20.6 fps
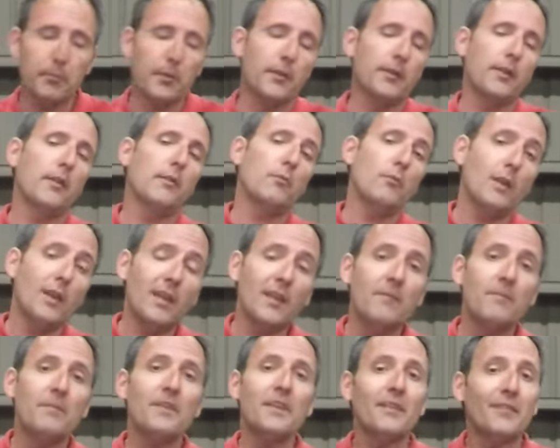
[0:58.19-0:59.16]
Put another way,
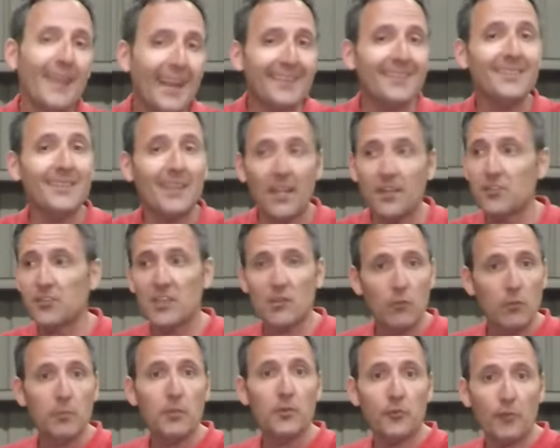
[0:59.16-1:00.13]
that's the engine that we've been